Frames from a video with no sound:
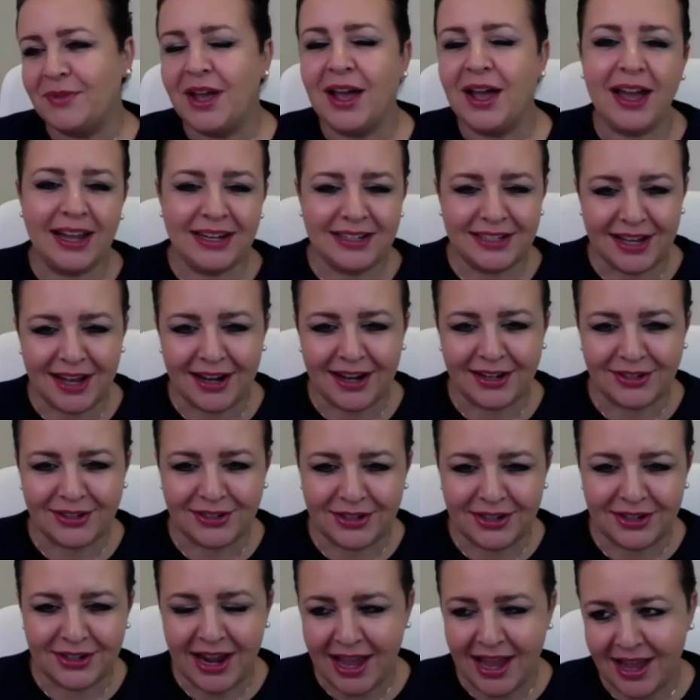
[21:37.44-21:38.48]
hi,
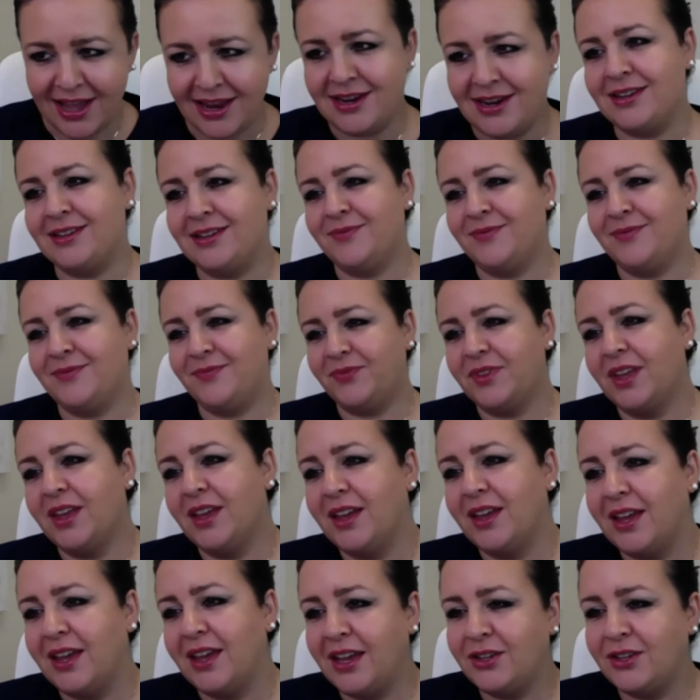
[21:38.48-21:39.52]
Dr. N.
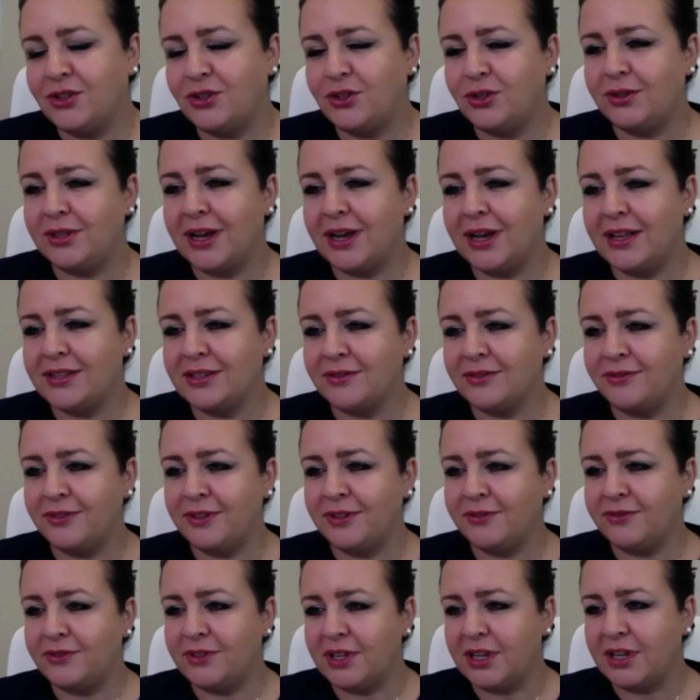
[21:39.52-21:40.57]
In
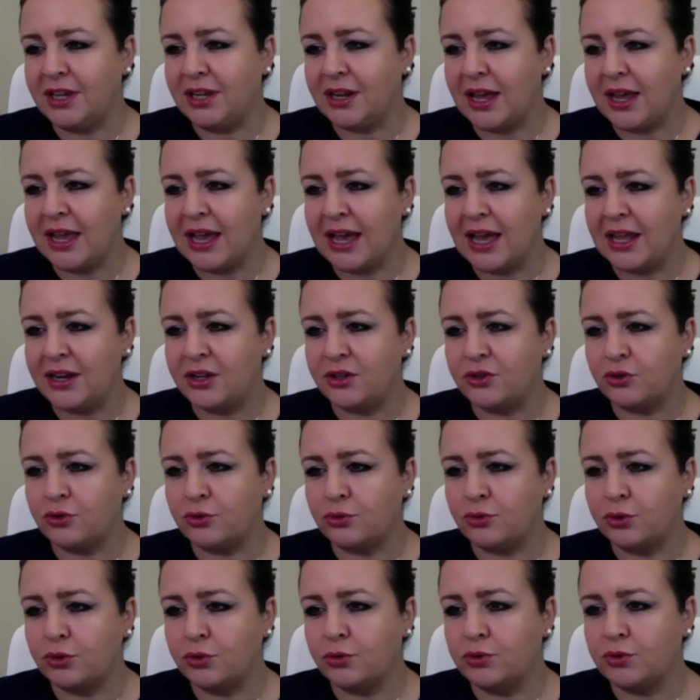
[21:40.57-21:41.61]
2015, I had a
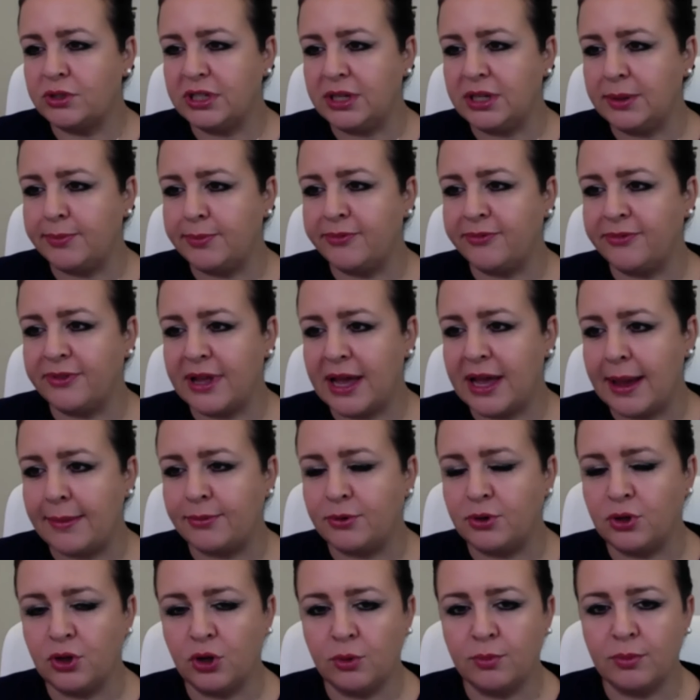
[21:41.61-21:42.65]
true DIEP flap,
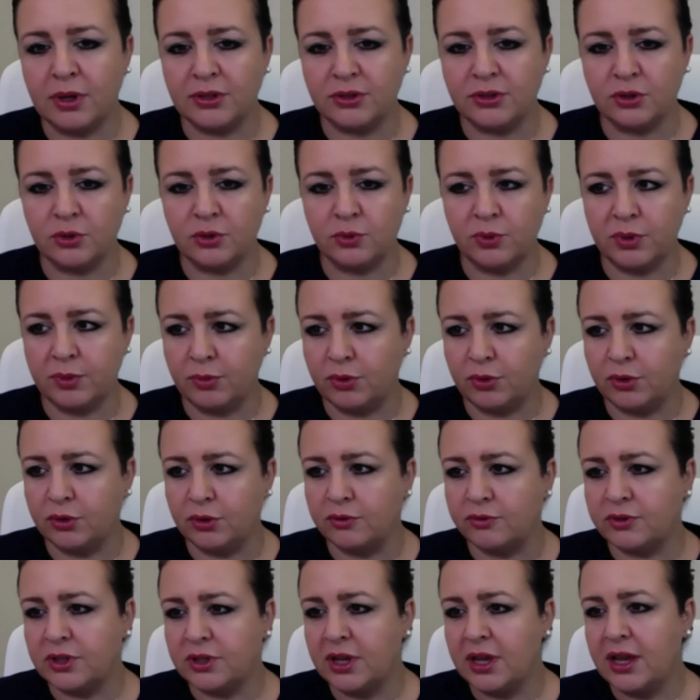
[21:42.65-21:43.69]
no muscle
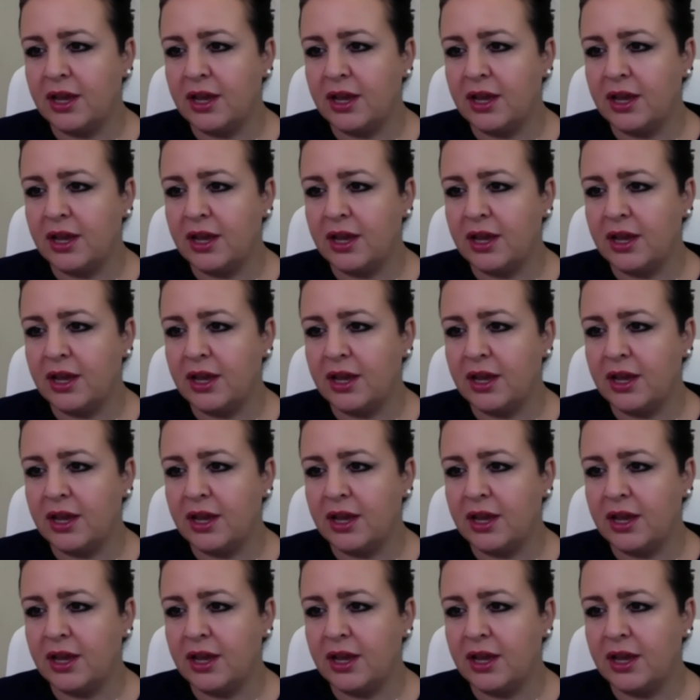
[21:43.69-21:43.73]
removed,